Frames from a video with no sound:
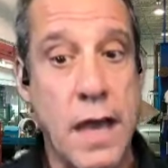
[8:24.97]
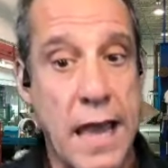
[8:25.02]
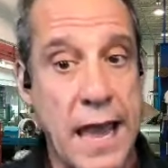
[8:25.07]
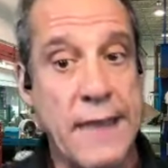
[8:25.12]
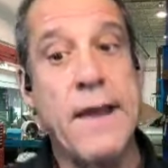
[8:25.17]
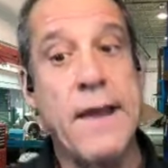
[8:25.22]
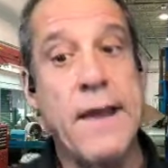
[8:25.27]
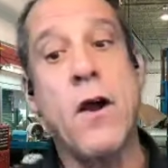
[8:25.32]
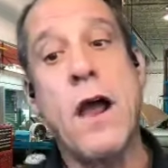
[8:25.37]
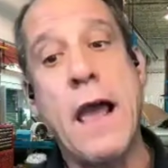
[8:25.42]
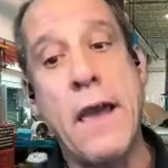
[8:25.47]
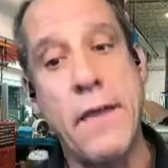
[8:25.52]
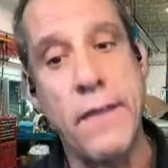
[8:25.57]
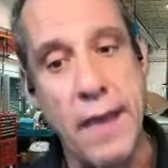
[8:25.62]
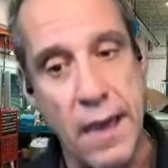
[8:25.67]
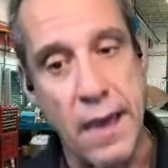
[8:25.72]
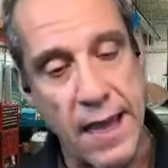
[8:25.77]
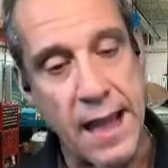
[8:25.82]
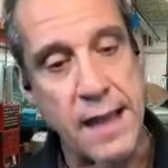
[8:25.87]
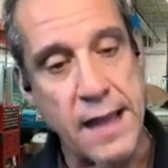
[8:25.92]
And
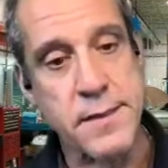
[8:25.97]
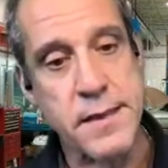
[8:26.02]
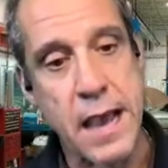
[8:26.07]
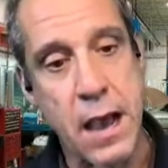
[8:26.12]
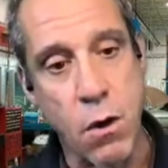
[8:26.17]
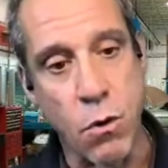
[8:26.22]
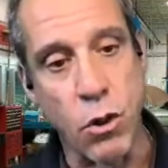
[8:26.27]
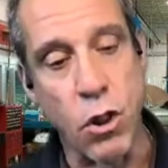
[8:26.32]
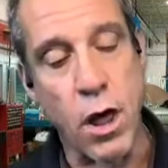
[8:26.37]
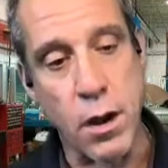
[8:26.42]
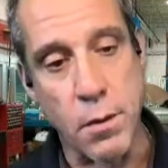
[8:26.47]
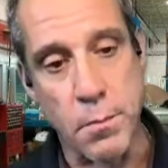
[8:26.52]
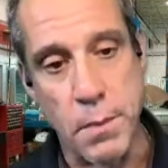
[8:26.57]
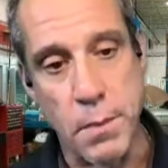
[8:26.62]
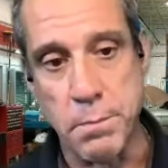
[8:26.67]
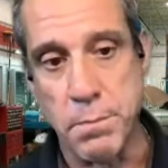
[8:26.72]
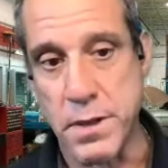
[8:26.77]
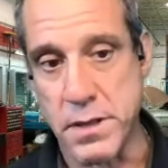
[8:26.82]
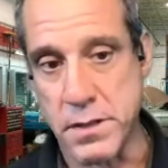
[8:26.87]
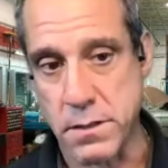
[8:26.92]
that's how a lot of
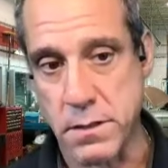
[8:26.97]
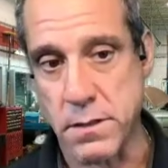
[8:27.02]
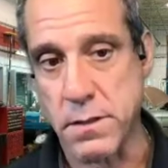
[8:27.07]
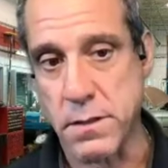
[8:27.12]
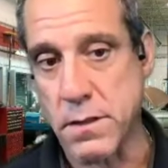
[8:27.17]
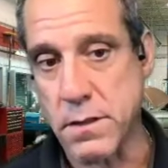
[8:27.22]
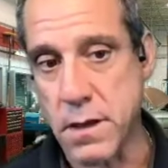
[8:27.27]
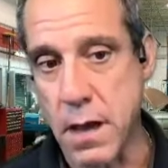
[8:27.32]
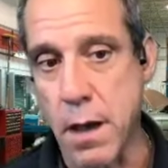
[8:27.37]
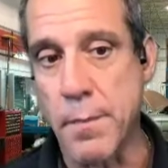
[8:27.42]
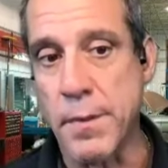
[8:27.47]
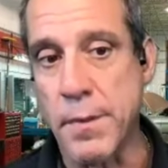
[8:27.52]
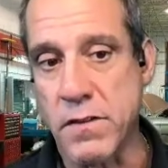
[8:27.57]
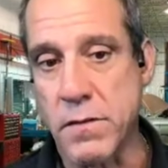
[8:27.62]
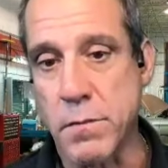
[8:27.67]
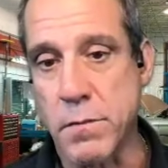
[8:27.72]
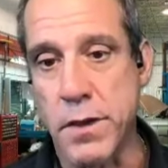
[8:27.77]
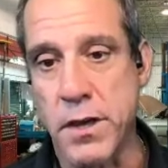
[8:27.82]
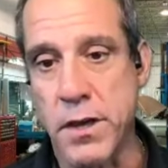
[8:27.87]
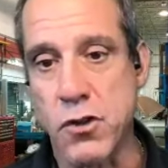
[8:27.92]
my business is coming
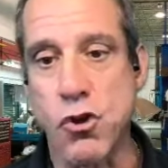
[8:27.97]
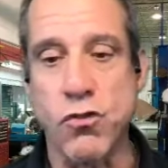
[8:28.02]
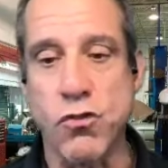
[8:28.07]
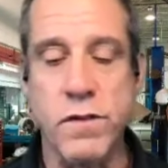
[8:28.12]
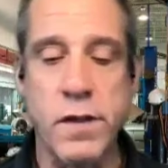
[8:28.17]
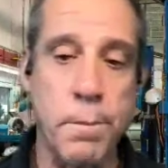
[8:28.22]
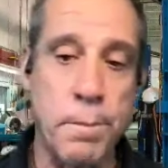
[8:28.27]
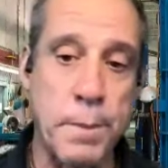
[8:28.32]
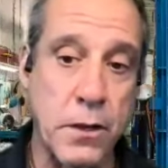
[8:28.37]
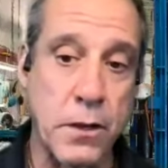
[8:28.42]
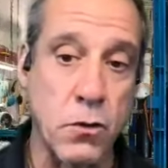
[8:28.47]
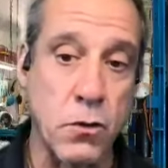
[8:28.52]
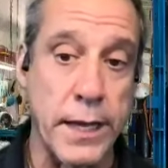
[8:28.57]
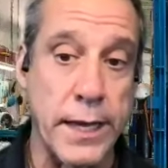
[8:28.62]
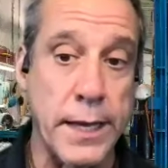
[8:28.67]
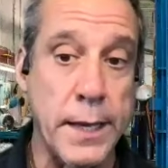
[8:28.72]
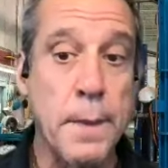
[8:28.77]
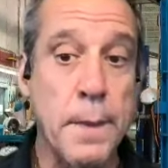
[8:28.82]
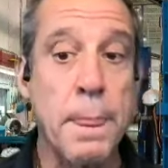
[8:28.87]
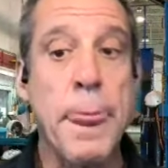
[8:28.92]
to me. So
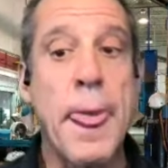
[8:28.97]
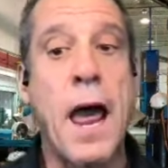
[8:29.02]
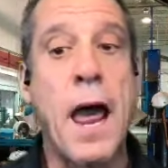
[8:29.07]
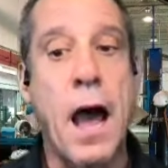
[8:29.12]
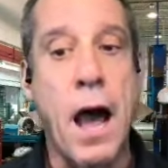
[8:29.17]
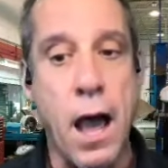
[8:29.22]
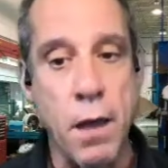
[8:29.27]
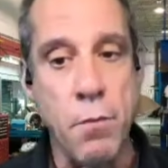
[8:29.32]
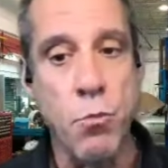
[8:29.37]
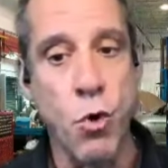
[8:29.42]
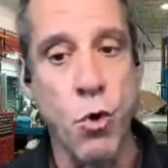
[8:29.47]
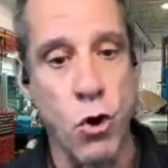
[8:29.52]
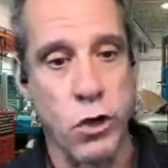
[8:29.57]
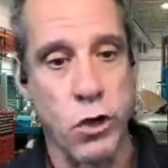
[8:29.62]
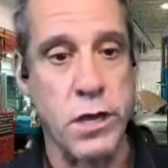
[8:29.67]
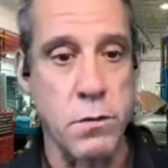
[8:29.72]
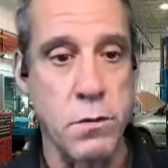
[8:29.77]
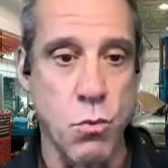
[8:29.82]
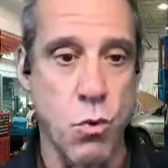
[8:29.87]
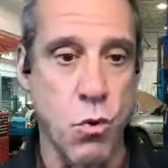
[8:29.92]
typically I'm
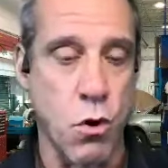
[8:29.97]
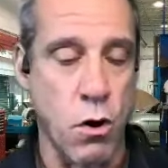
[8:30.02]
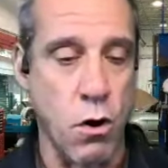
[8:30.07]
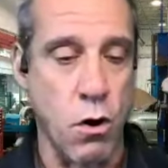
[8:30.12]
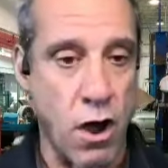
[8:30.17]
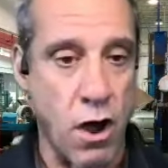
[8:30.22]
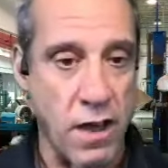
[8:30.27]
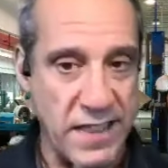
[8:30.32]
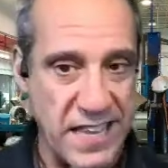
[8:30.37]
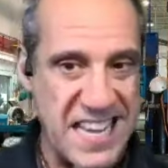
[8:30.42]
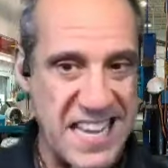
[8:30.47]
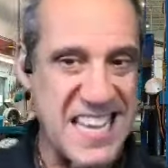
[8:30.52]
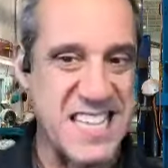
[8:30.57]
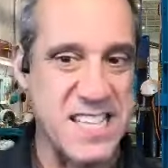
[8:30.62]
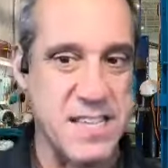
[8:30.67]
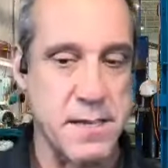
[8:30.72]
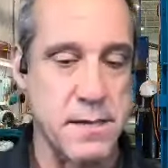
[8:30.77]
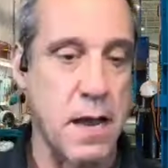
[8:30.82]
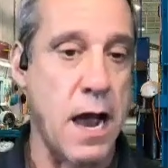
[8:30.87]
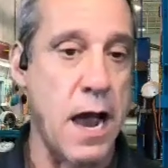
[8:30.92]
working more on the
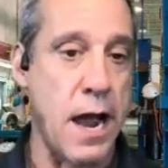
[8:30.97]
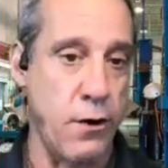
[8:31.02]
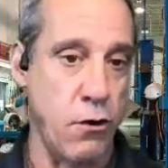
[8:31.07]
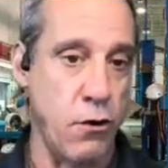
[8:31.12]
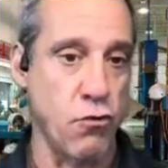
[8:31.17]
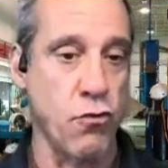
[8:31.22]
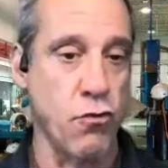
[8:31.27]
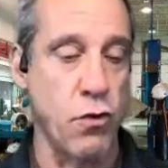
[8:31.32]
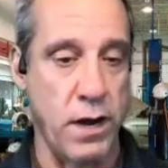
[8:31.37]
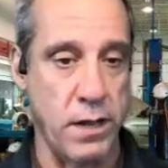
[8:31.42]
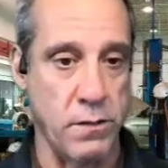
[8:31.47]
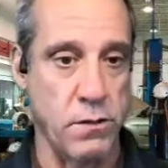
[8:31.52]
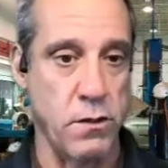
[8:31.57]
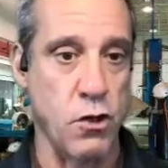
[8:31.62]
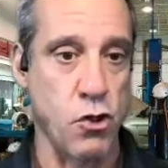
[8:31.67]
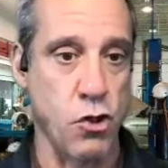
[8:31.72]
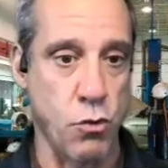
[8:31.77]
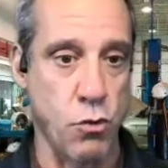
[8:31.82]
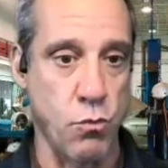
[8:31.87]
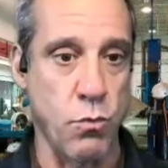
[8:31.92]
insider
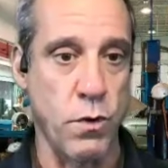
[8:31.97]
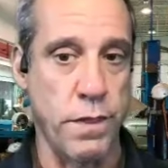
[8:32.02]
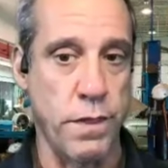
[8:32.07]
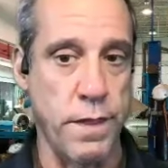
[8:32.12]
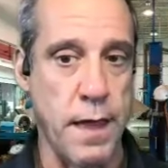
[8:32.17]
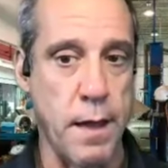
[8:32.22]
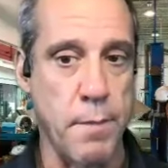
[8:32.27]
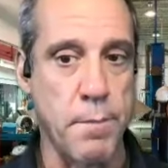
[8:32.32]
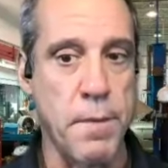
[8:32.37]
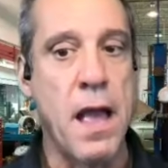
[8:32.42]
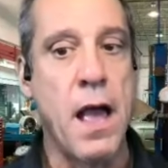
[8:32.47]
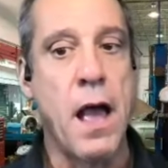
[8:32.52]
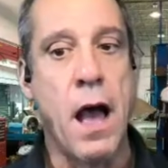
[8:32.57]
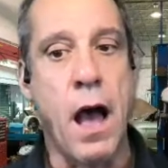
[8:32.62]
transition with them.